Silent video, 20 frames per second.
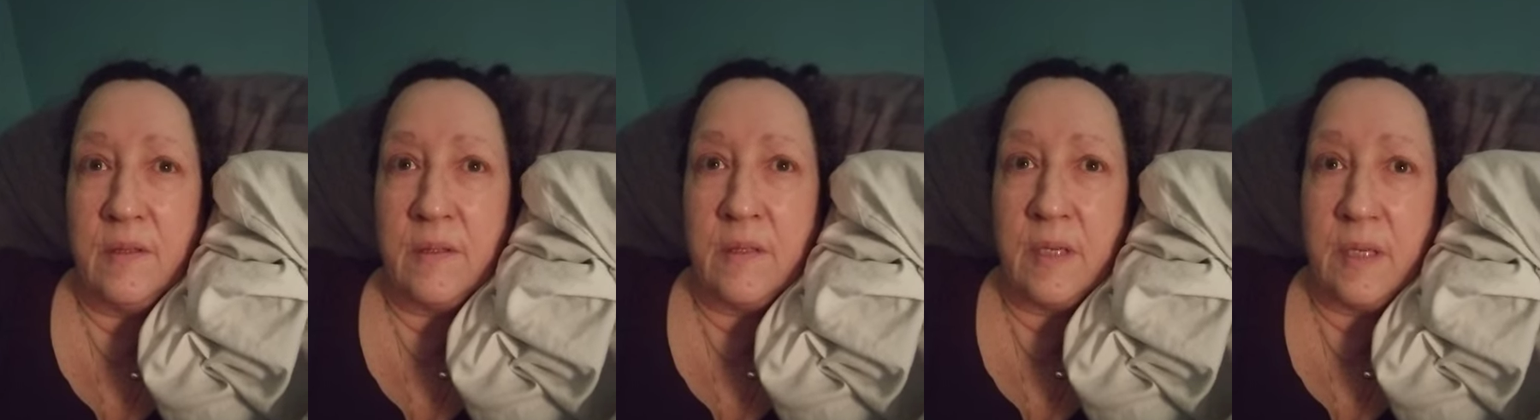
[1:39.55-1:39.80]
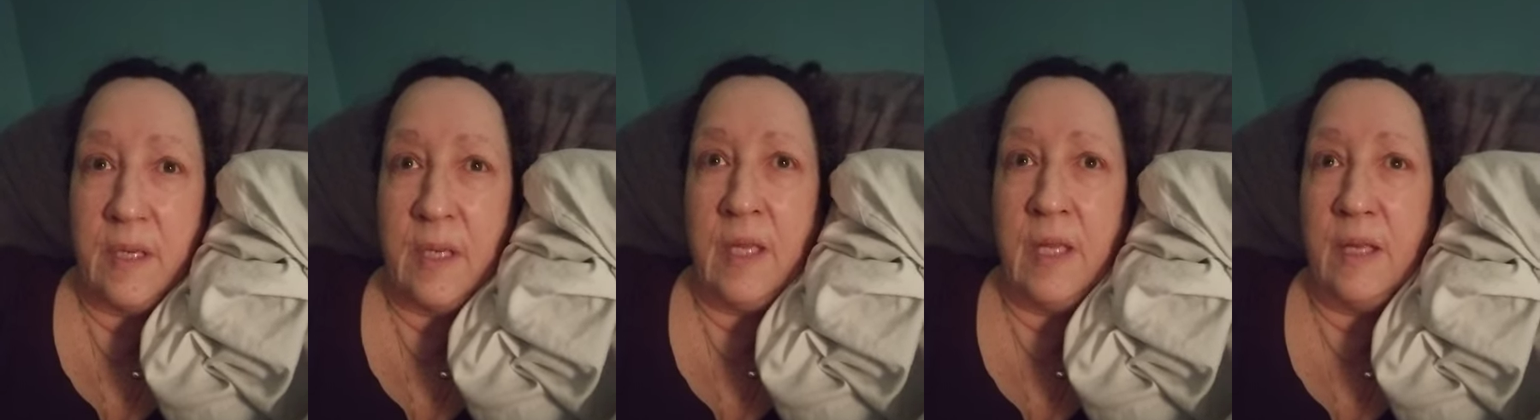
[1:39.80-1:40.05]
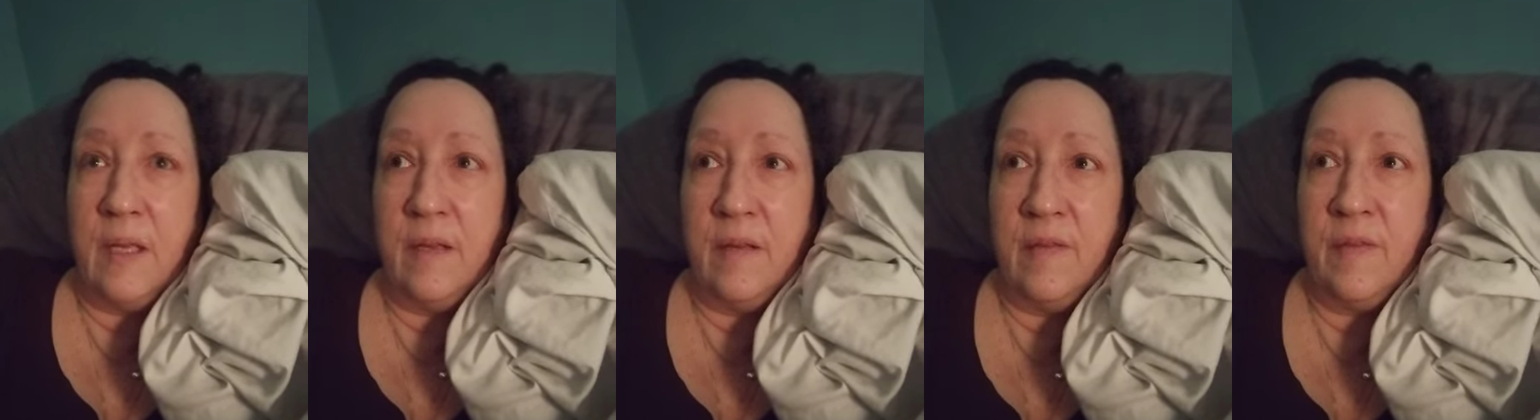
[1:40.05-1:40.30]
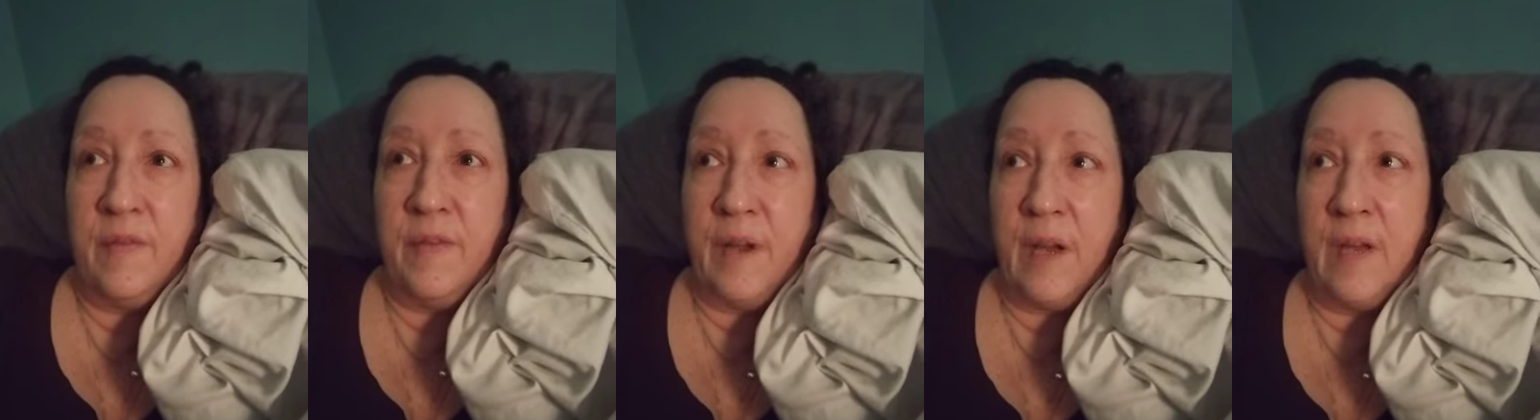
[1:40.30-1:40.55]

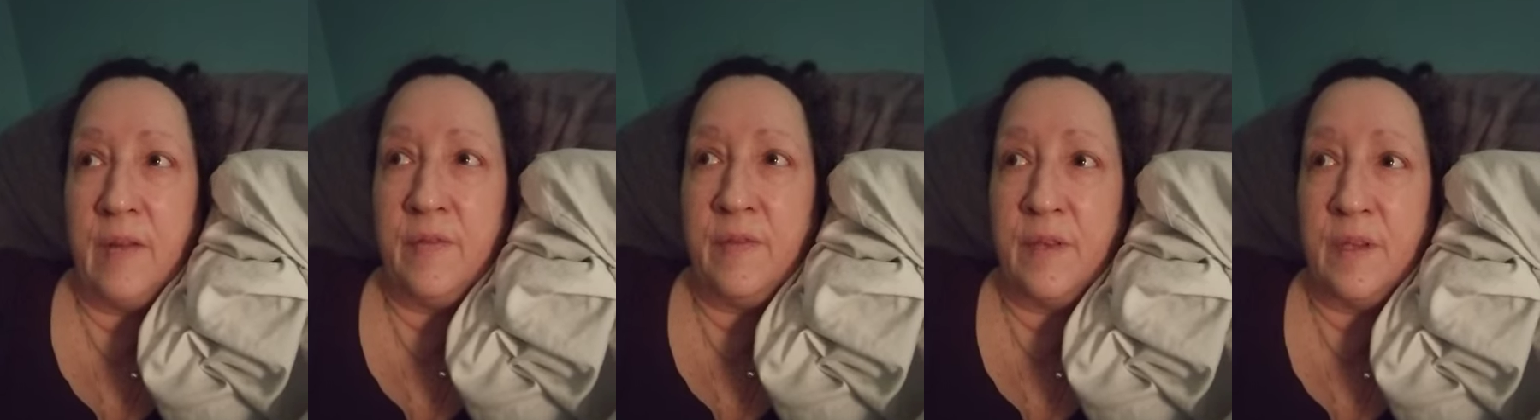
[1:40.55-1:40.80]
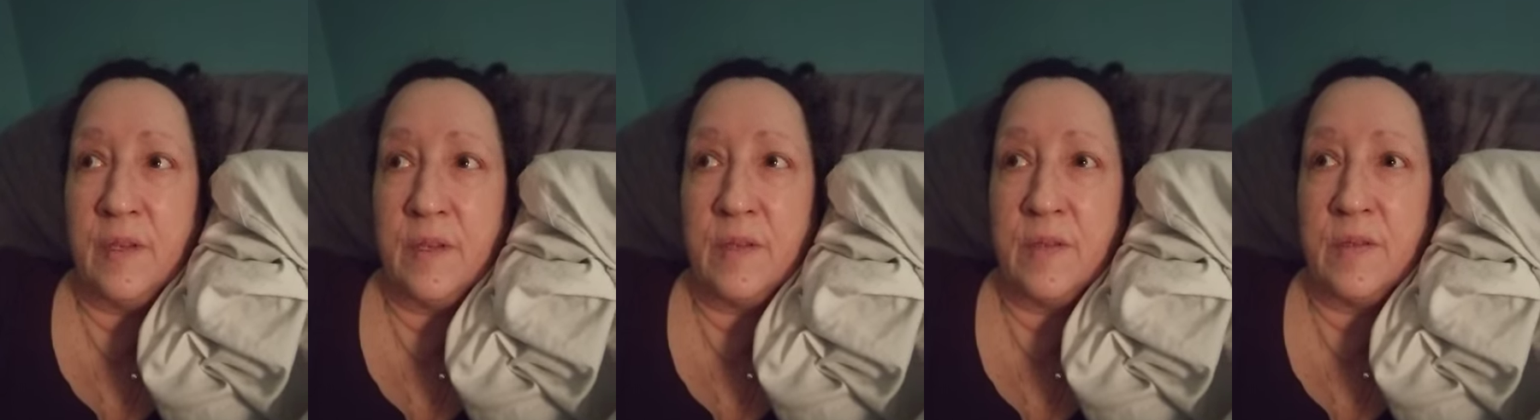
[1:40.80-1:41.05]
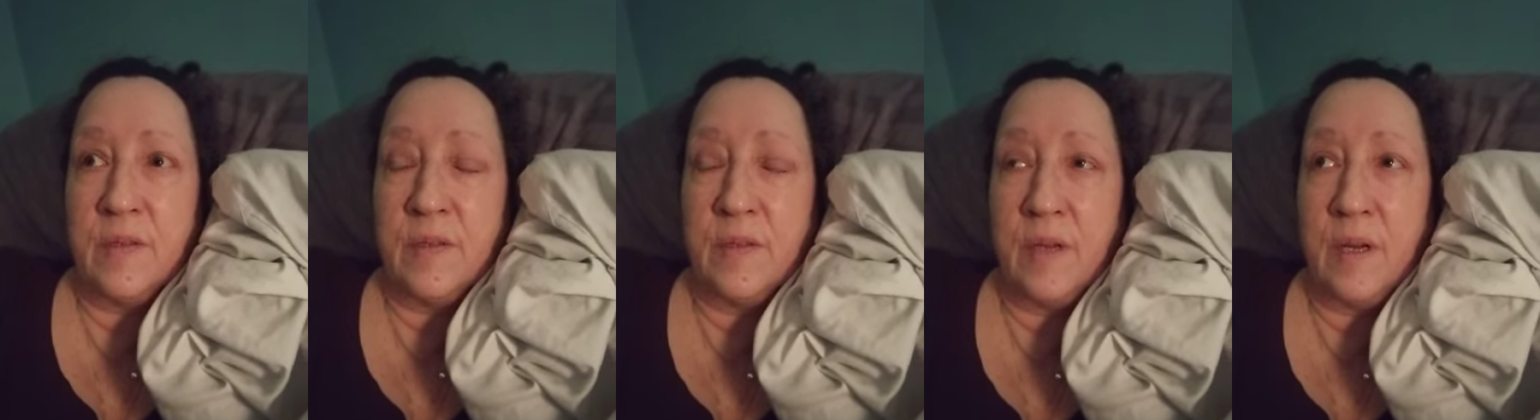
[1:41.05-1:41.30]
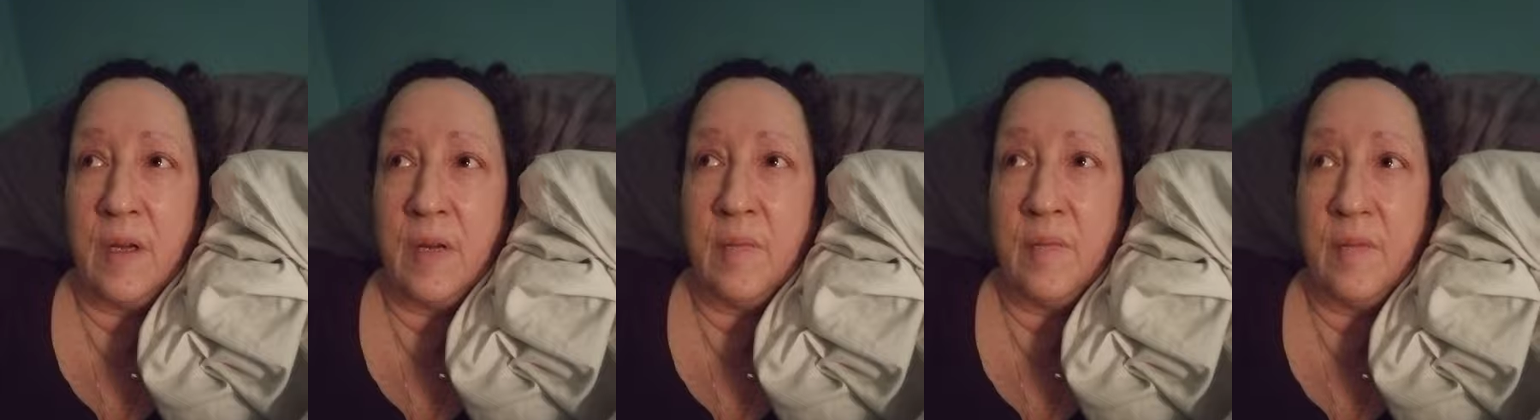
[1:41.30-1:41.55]
today, five
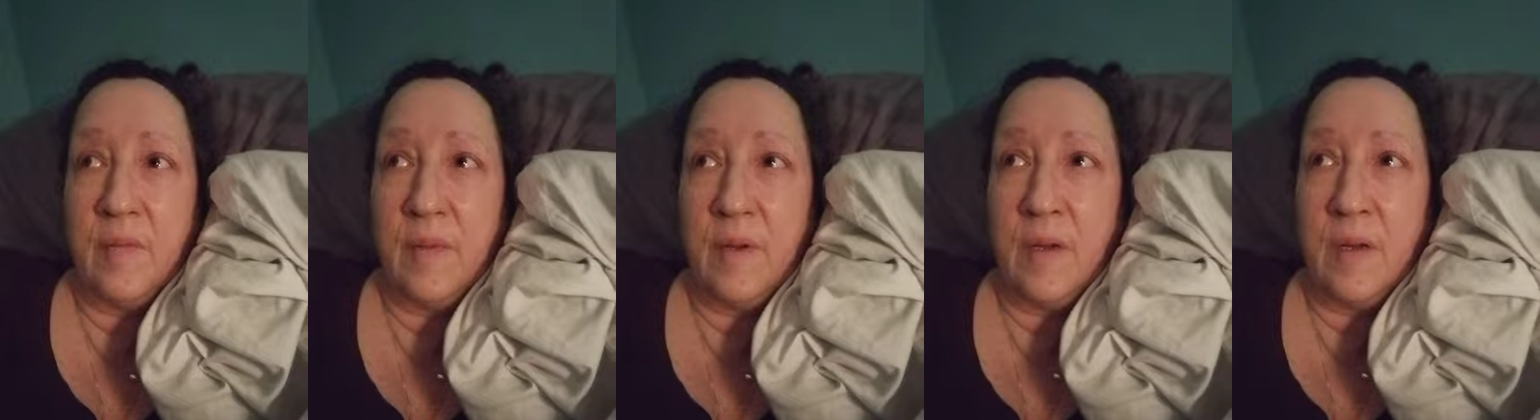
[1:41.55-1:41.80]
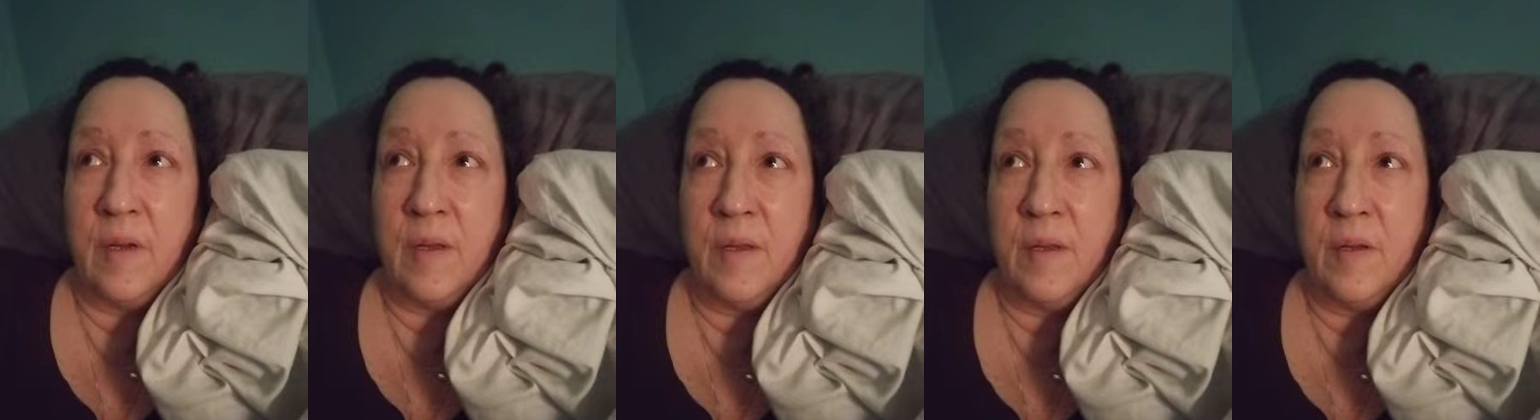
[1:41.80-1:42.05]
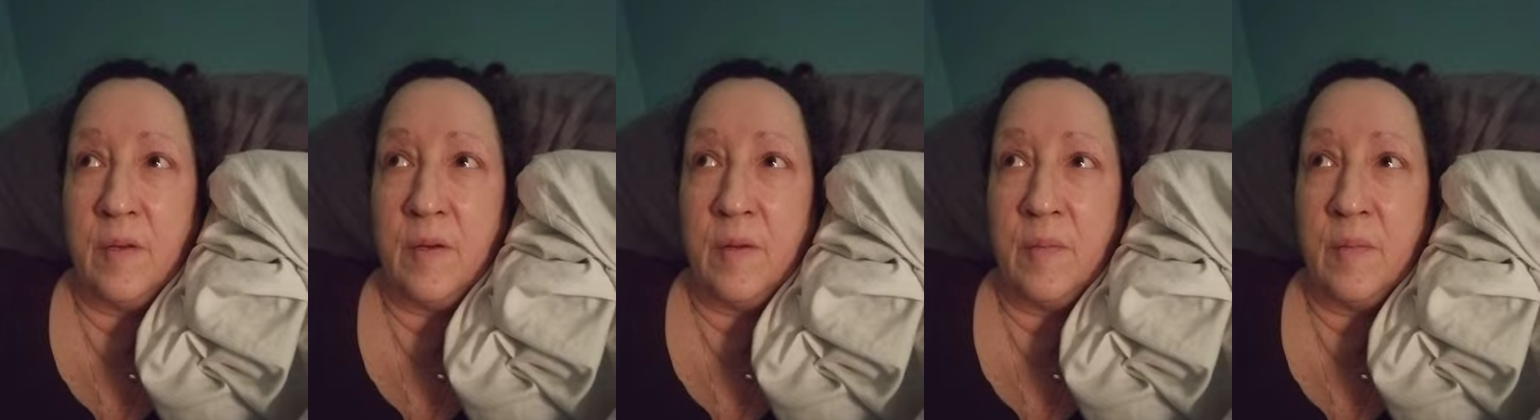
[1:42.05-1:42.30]
year I'm you know,